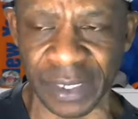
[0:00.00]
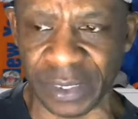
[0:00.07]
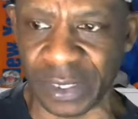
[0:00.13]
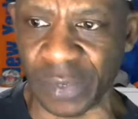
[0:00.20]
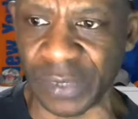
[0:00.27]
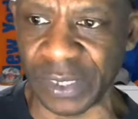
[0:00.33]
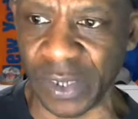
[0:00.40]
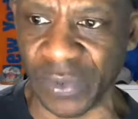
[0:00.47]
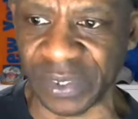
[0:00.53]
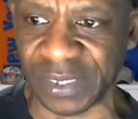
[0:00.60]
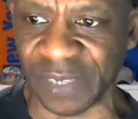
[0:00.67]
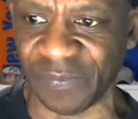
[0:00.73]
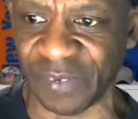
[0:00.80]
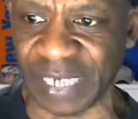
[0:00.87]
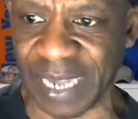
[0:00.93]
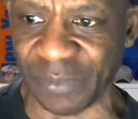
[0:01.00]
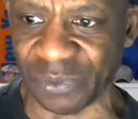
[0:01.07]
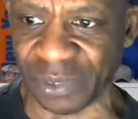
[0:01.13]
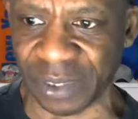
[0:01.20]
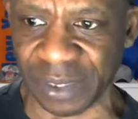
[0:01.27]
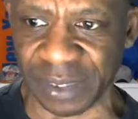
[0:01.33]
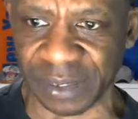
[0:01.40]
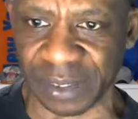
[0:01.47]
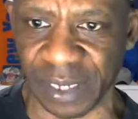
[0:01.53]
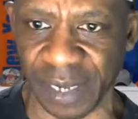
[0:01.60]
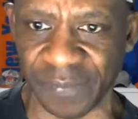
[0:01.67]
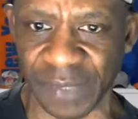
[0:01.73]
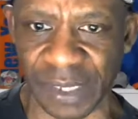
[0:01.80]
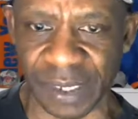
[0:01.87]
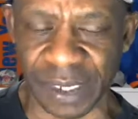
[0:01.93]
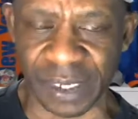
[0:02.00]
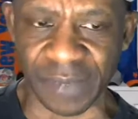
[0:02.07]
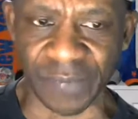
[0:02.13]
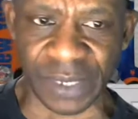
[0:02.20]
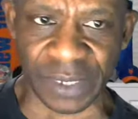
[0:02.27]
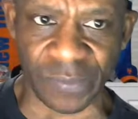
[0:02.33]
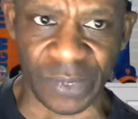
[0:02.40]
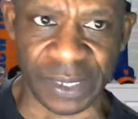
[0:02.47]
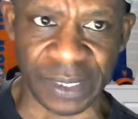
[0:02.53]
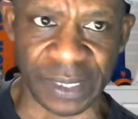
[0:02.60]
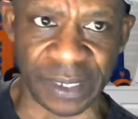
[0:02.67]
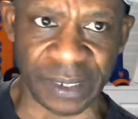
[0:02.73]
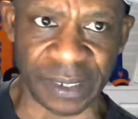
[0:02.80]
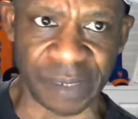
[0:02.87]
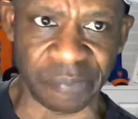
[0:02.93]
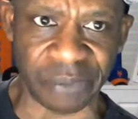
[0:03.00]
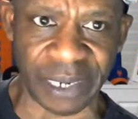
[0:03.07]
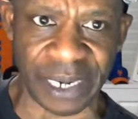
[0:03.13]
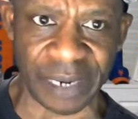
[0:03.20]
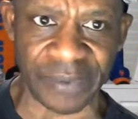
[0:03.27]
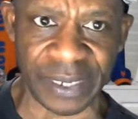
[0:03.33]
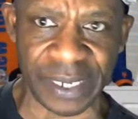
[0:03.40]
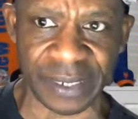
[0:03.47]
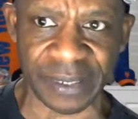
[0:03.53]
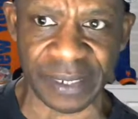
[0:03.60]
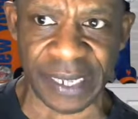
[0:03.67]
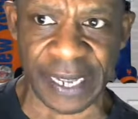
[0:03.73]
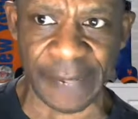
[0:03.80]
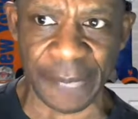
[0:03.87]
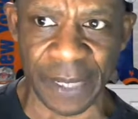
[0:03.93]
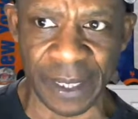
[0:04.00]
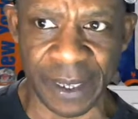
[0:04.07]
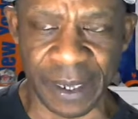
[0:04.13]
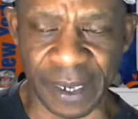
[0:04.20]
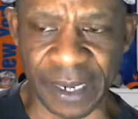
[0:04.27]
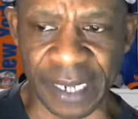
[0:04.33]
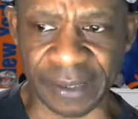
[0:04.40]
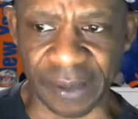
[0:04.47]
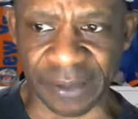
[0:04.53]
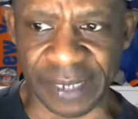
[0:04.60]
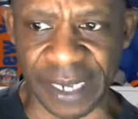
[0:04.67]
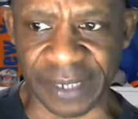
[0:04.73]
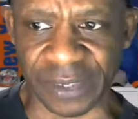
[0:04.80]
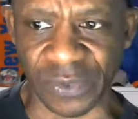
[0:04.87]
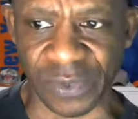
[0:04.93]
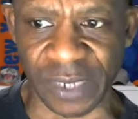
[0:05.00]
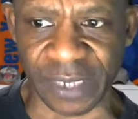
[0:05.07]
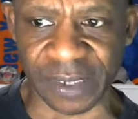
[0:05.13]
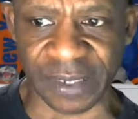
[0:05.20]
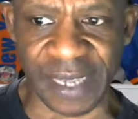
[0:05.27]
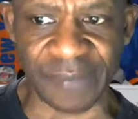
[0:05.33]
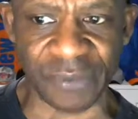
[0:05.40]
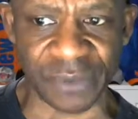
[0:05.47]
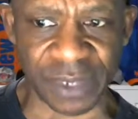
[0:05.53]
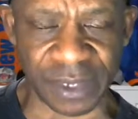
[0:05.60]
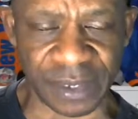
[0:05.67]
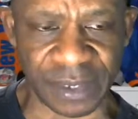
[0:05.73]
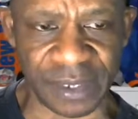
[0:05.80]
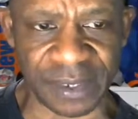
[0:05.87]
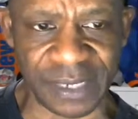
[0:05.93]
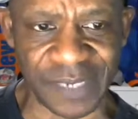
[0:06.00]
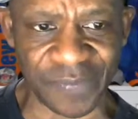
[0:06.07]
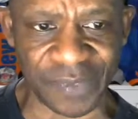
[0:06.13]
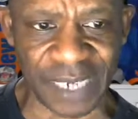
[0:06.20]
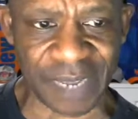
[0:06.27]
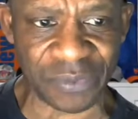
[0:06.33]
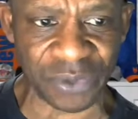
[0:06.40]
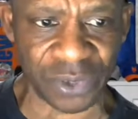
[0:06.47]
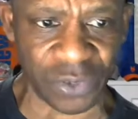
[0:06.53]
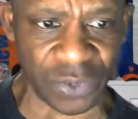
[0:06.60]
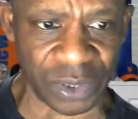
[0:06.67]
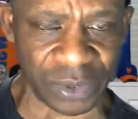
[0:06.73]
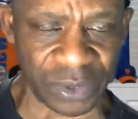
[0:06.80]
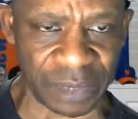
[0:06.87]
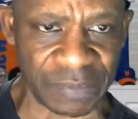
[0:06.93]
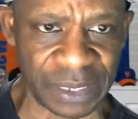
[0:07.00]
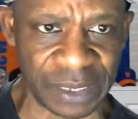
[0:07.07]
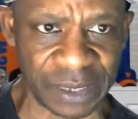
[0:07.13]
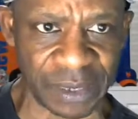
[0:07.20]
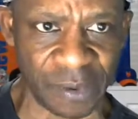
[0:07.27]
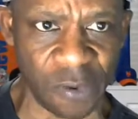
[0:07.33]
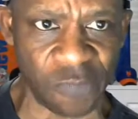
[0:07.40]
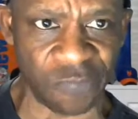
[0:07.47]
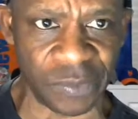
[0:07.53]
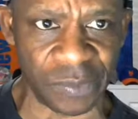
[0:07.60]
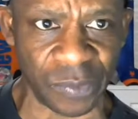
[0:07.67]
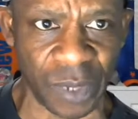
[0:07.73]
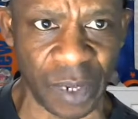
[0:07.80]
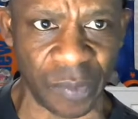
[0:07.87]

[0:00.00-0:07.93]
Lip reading: We know it's different levels to this stuff, and if we can get a good player in there today, it's gonna take it to another level, because it is different levels to it. You know what I mean? And hopefully,